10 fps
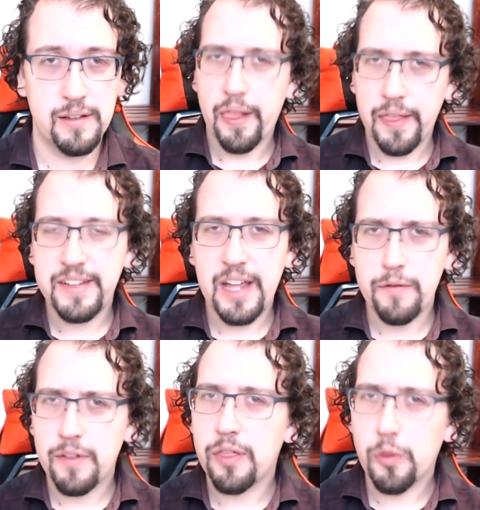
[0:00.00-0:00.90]
Let's
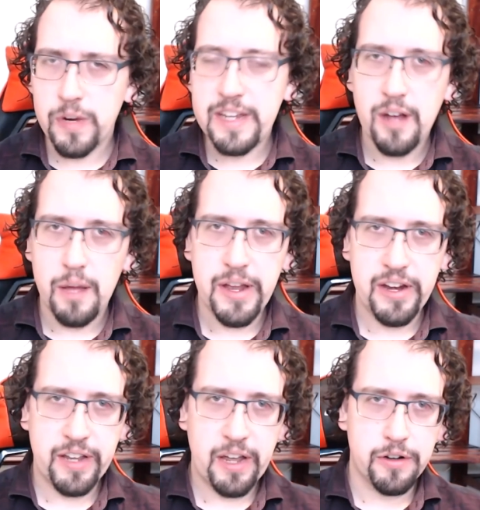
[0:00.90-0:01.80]
have 3 combat
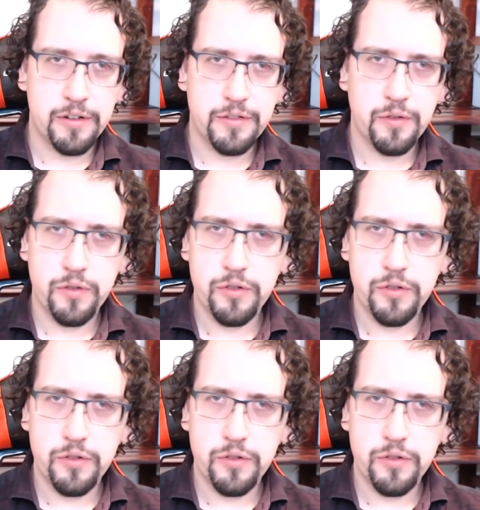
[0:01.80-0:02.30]
encounters,